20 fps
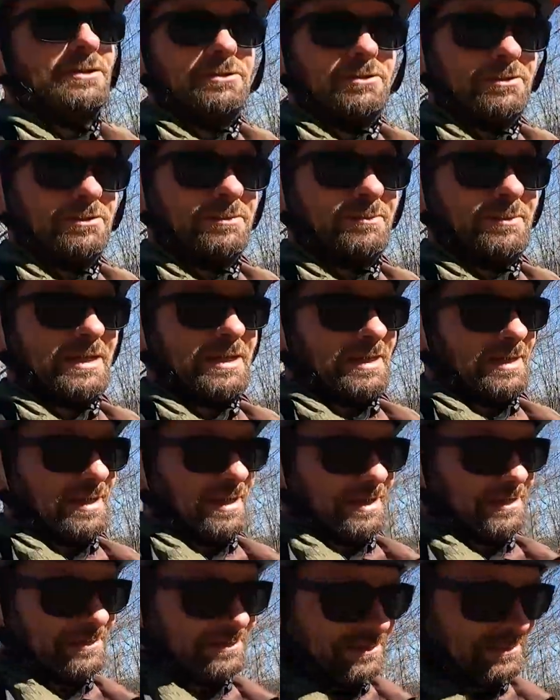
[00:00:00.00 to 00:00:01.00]
New to me
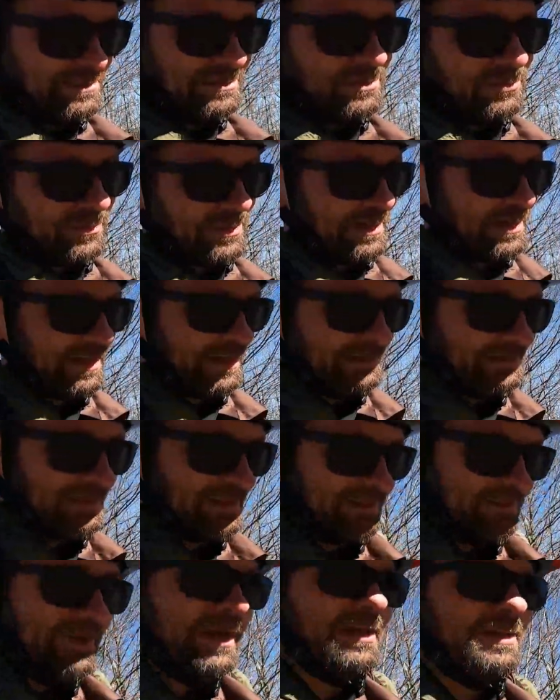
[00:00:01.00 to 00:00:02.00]
again, it's a
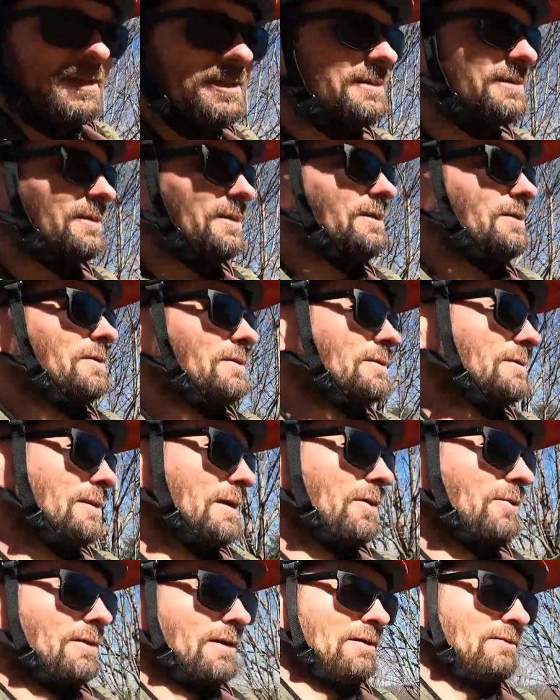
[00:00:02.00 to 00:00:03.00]
2019, well it is new and
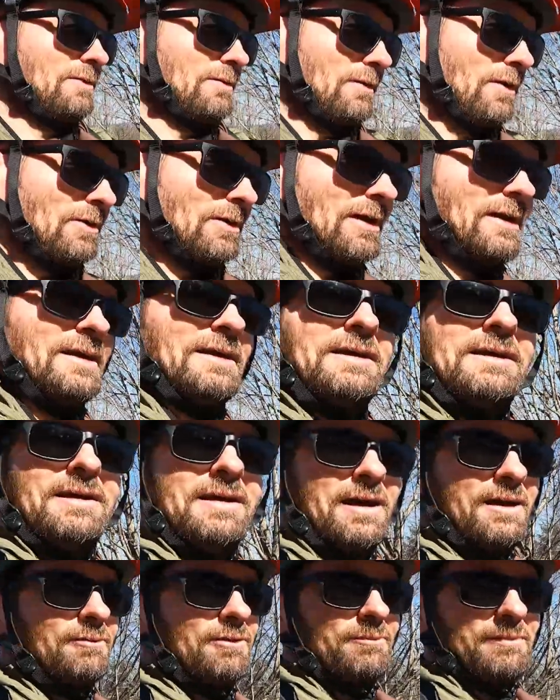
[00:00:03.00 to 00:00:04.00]
no one ever rode it.
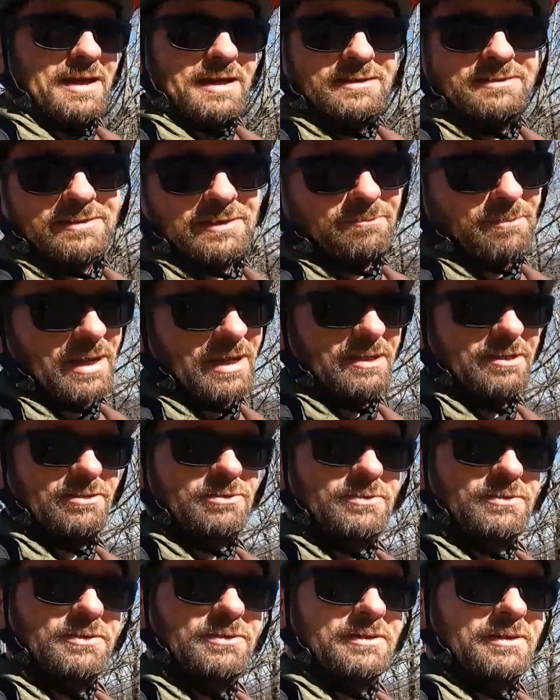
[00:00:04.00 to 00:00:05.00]
I'm amazed it made
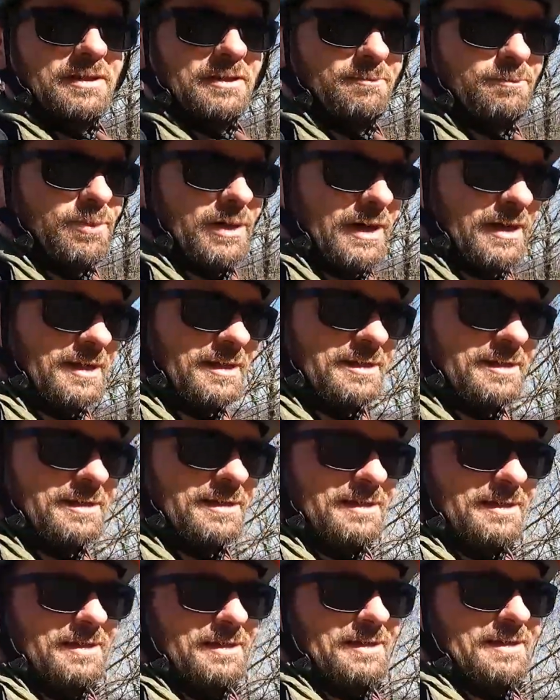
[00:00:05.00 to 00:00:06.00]
it through the bike
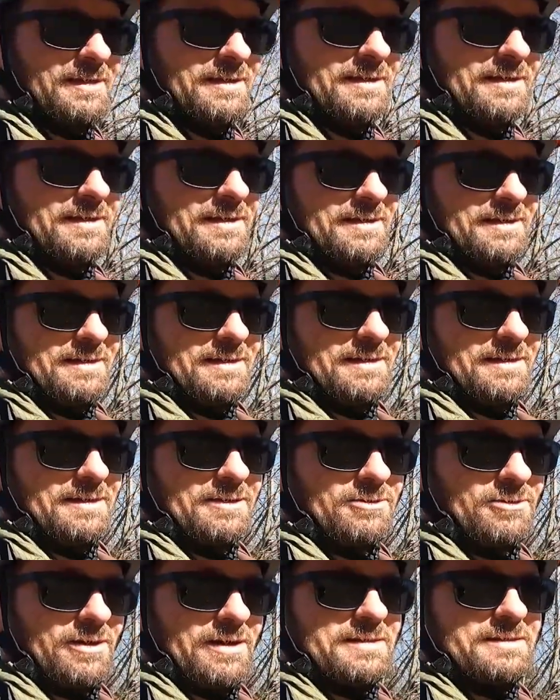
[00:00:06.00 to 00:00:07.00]

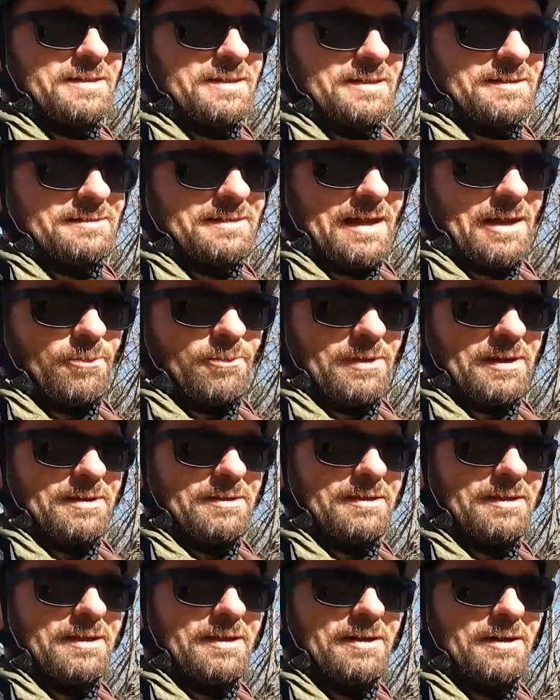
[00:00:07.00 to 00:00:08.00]
craziness that
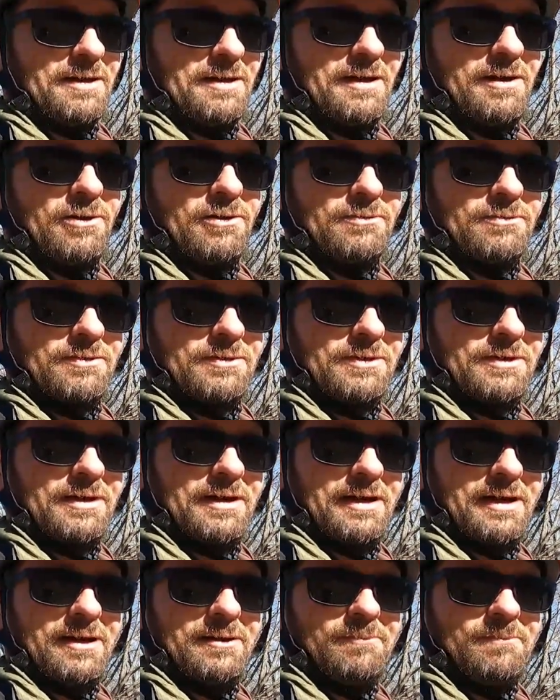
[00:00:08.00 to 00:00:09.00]
went
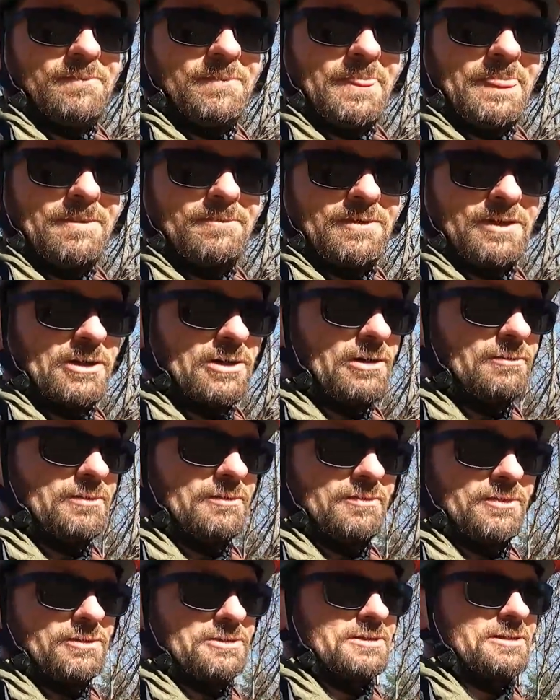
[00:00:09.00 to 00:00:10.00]
over um, when
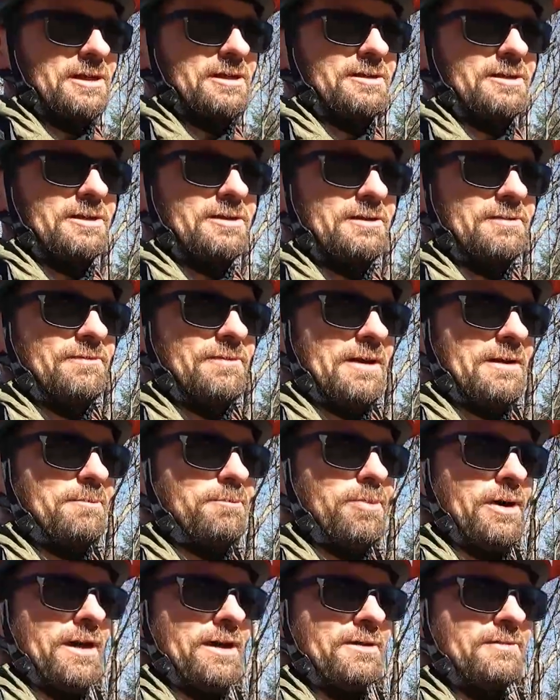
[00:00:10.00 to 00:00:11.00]
COVID first started. You couldn't find
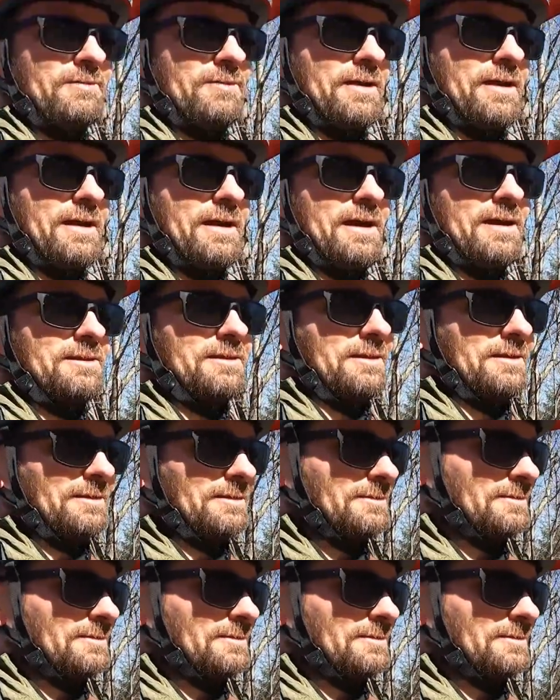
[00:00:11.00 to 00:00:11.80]
a bike for nothing.